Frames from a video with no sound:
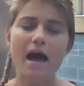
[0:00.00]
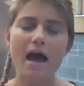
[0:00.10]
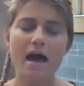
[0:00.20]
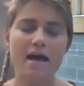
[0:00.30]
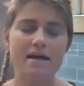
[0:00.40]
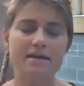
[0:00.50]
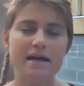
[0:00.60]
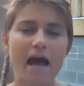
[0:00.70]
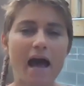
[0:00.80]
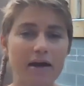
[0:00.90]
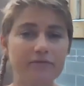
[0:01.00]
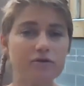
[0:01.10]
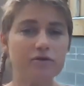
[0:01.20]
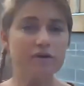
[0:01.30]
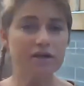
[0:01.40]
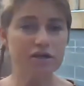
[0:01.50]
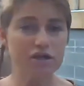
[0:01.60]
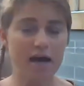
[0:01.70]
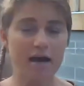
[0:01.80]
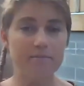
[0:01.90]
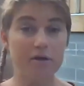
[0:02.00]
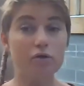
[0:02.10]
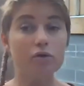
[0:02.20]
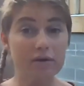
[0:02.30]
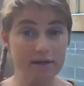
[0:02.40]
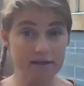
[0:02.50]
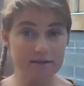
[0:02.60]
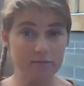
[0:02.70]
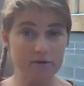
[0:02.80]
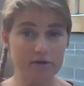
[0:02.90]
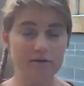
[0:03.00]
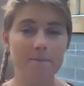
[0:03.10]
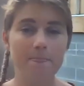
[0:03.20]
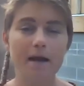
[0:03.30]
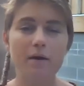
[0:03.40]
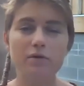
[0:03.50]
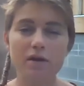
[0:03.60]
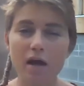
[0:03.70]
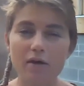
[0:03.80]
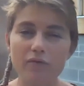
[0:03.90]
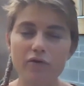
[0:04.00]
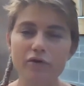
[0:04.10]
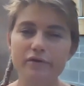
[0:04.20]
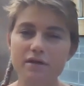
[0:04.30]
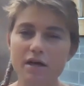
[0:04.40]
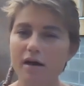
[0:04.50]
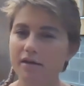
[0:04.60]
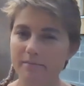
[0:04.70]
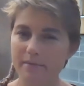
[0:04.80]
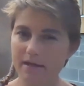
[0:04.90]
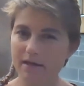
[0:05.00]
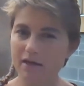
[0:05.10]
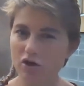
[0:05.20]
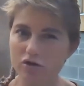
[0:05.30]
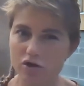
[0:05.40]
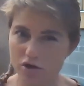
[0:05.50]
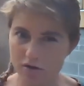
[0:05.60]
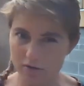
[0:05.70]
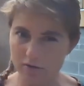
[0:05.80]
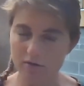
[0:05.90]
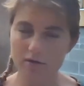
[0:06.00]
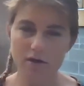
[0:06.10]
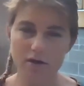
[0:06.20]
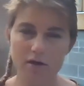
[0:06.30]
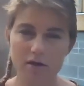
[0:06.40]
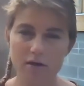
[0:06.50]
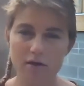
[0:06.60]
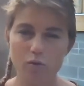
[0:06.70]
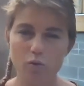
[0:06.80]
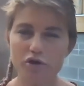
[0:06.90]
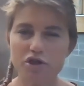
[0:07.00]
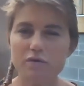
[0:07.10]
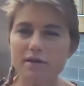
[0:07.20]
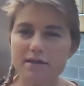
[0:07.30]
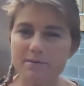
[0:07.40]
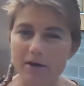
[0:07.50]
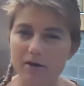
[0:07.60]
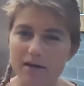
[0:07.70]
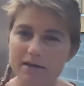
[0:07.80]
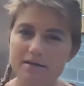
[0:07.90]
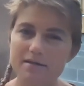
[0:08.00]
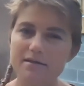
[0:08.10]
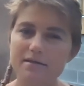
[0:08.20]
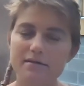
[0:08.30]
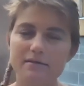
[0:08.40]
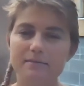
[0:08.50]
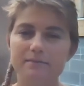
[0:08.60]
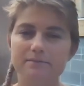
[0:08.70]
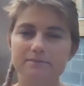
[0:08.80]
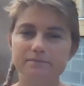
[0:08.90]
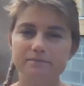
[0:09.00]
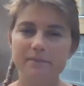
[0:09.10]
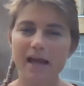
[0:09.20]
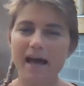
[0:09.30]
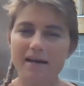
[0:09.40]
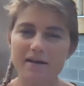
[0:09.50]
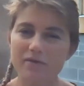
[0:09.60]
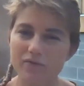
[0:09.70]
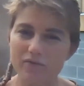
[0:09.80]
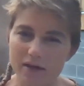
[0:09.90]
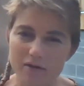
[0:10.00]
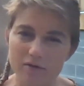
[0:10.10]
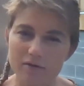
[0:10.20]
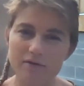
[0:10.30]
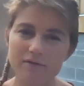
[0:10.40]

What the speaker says: And after each time, including this one, I would love for you to document in your journal what you experienced. How did it feel?